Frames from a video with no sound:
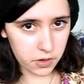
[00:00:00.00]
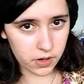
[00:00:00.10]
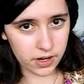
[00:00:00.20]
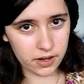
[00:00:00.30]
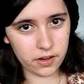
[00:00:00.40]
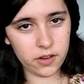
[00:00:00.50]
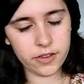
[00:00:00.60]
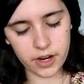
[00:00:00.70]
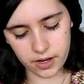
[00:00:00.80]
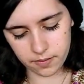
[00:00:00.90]
you're gonna
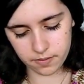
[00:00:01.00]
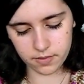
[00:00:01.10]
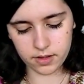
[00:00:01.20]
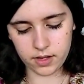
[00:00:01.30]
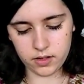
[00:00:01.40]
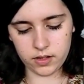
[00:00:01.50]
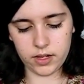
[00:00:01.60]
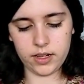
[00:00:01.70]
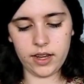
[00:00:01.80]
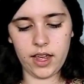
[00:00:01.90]
crochet, it's
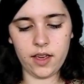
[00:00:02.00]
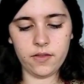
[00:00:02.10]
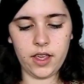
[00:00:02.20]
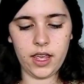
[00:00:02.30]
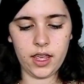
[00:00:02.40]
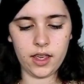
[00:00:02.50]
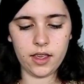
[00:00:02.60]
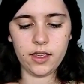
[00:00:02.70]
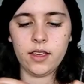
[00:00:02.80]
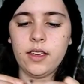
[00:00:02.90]
good to have
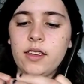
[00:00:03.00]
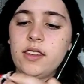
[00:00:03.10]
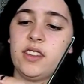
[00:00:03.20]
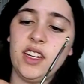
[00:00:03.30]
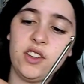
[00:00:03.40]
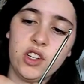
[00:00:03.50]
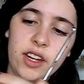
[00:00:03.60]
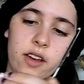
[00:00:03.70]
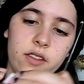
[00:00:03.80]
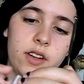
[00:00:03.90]
a stitch
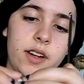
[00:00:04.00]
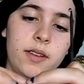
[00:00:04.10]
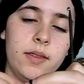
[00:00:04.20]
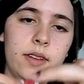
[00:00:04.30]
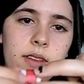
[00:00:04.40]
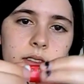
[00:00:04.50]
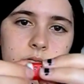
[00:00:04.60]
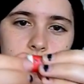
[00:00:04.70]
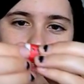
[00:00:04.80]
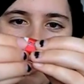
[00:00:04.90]
counter
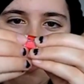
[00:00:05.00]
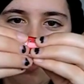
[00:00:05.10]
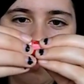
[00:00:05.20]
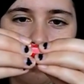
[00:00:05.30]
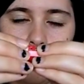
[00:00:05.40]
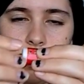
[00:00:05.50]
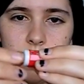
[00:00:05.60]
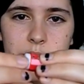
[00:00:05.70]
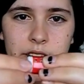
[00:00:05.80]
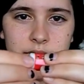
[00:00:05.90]
so that you don't lose
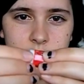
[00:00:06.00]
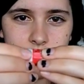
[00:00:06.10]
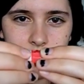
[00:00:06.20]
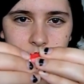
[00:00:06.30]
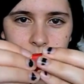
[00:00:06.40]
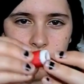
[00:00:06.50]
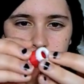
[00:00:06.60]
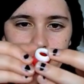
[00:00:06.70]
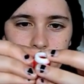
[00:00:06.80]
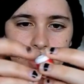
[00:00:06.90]
your place.
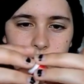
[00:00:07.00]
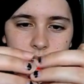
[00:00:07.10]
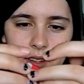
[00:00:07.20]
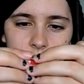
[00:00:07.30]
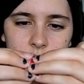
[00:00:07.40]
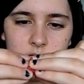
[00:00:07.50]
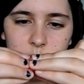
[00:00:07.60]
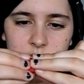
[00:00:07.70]
This one's a nice